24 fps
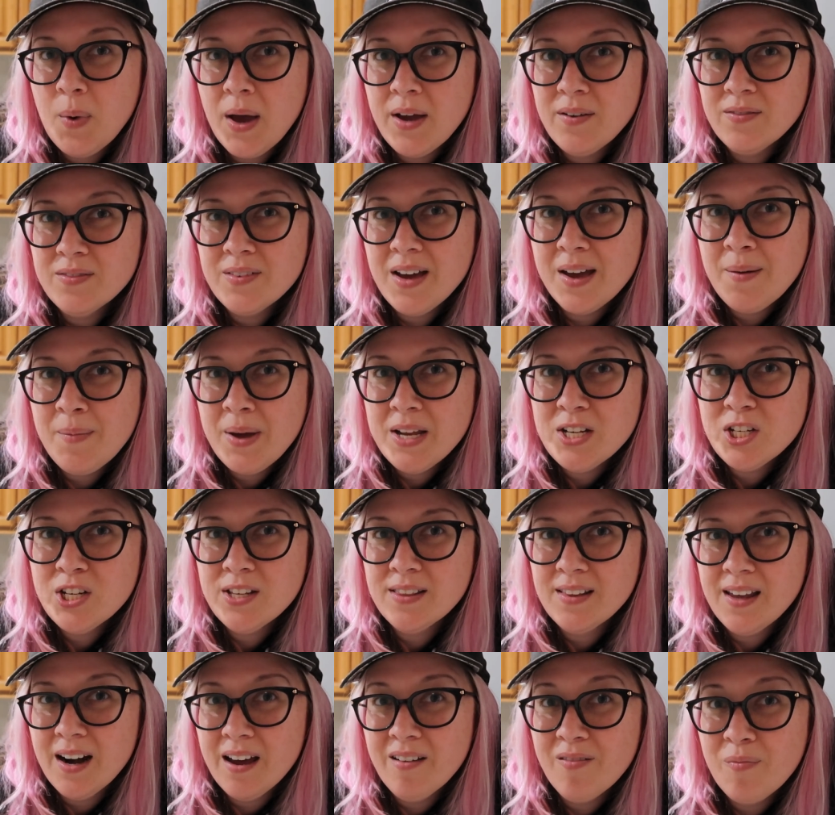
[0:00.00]
i I
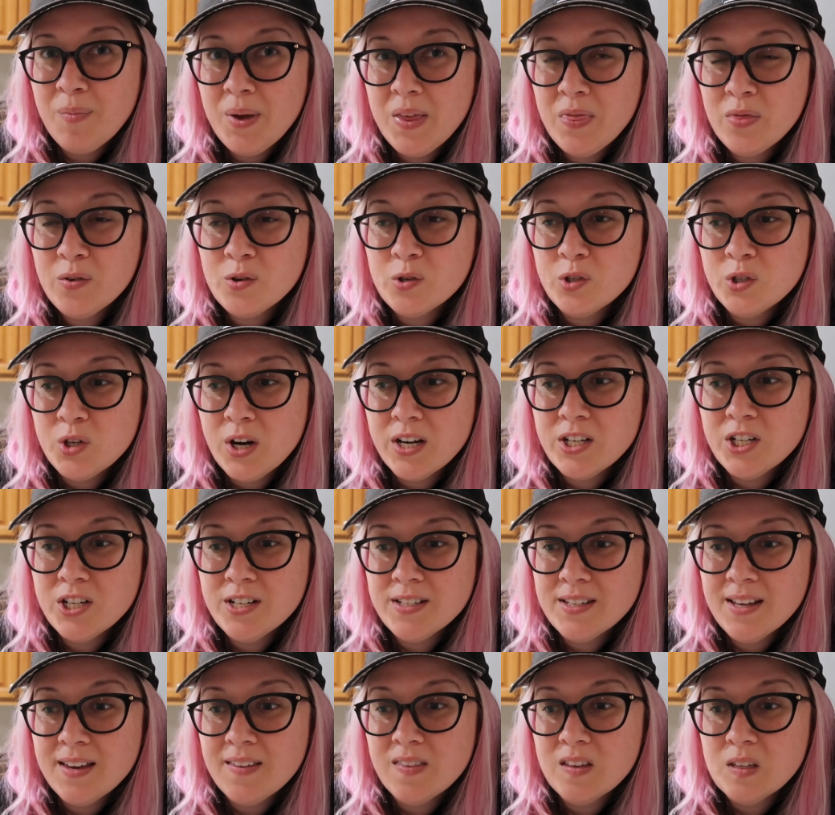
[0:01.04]
mentioned that I've been through
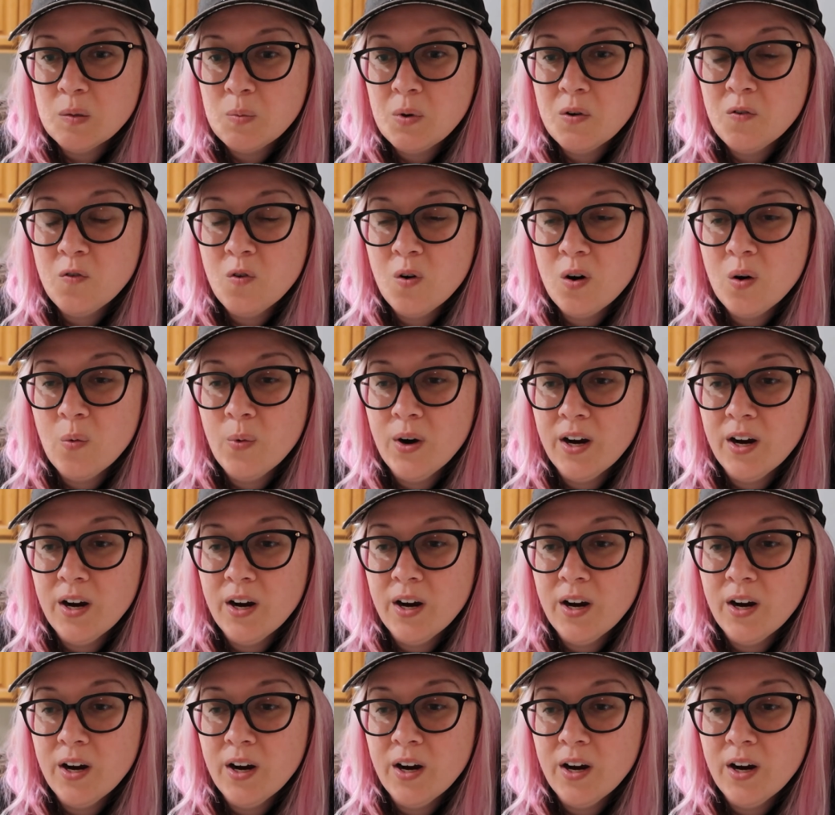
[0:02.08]
stretches like this before,